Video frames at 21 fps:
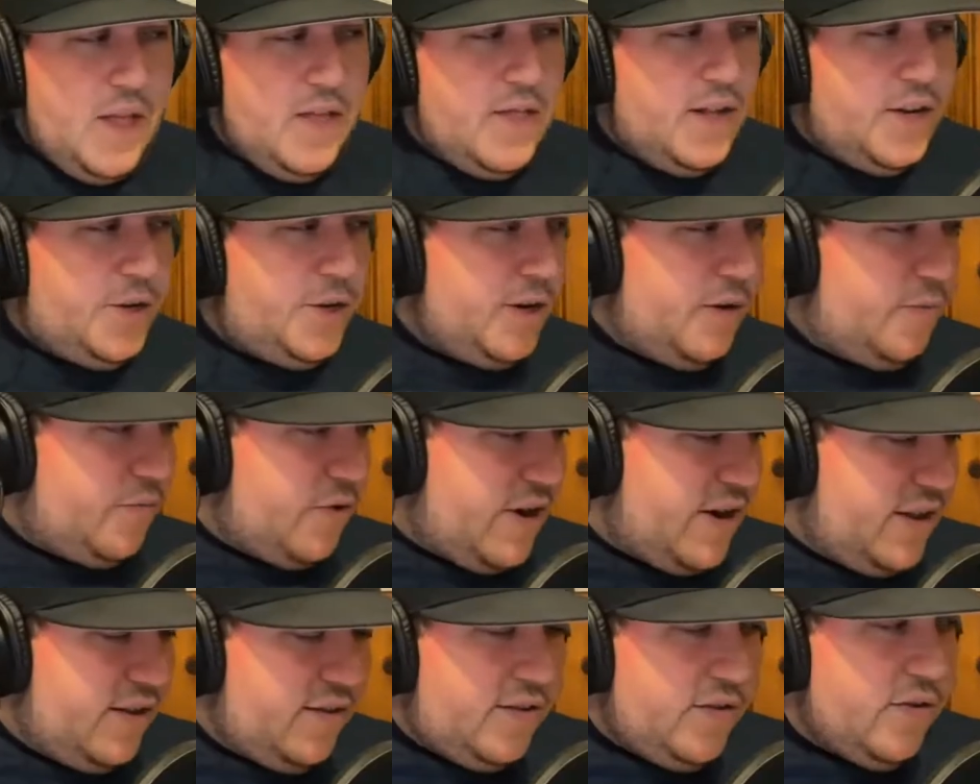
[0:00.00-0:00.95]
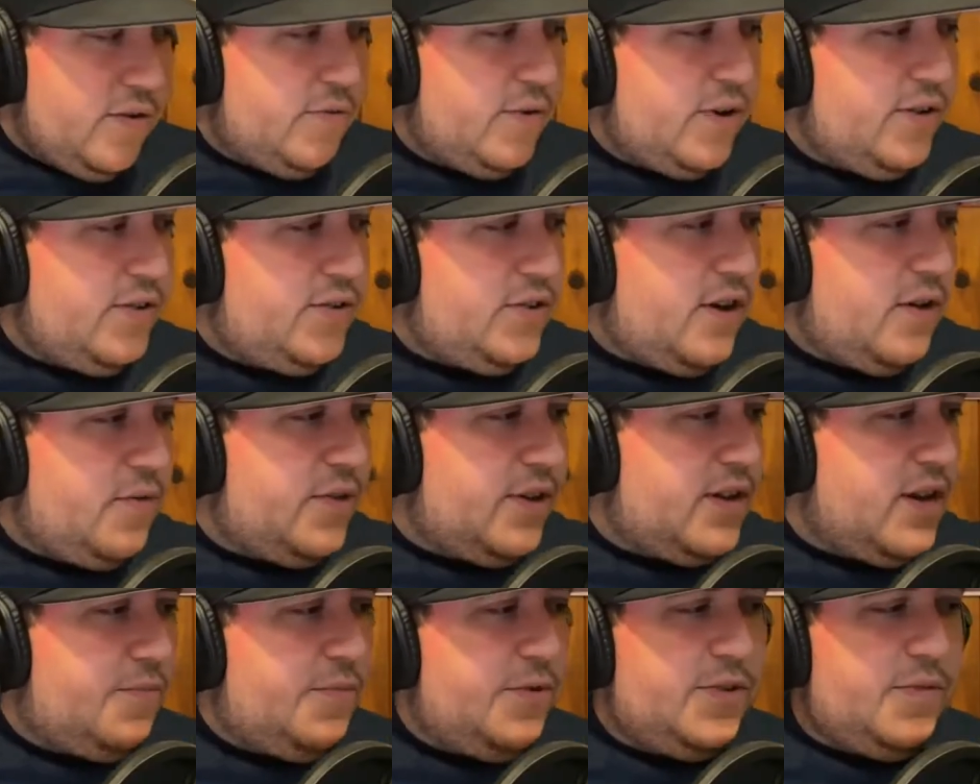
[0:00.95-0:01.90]
let's jump right into it. We're going to start with a
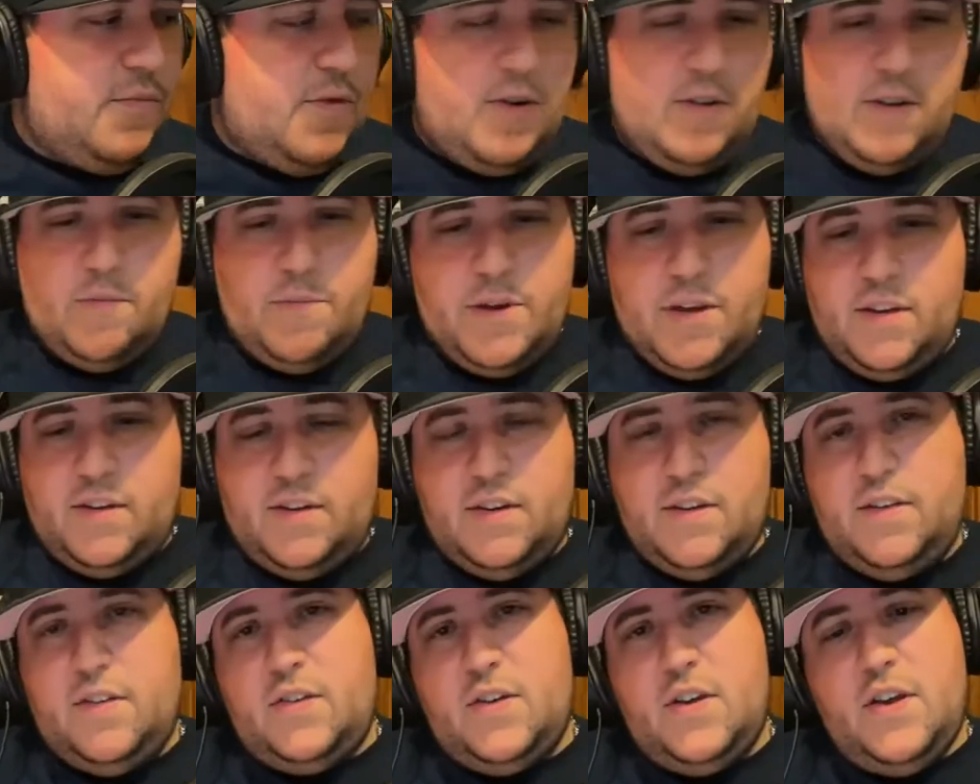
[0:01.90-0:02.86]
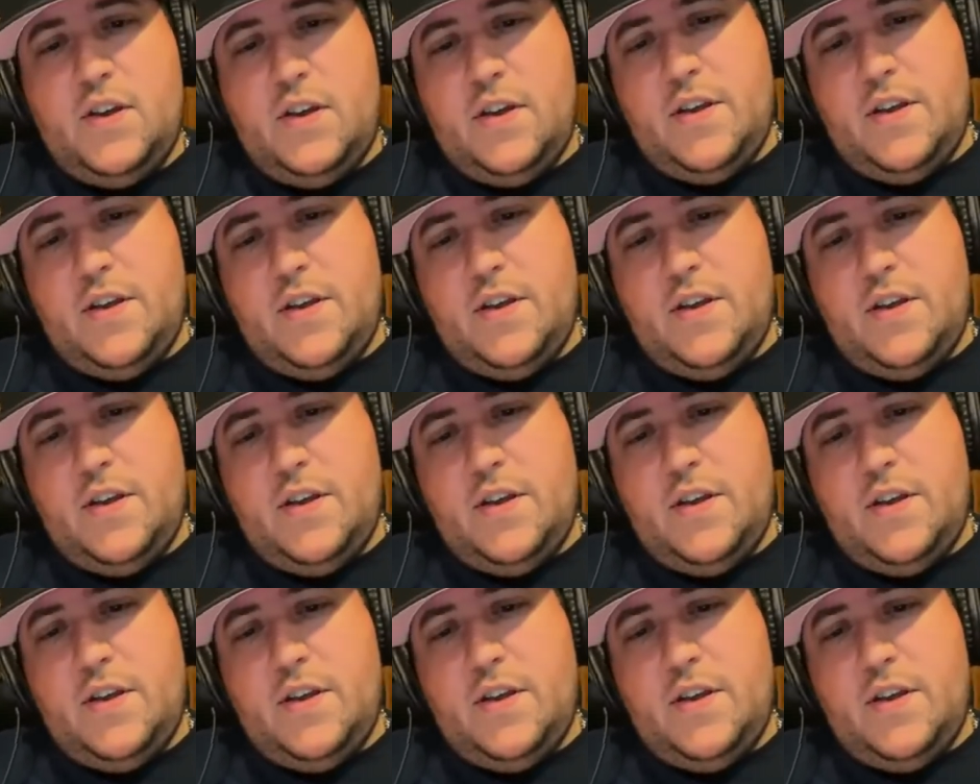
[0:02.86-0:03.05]
couple smaller pieces.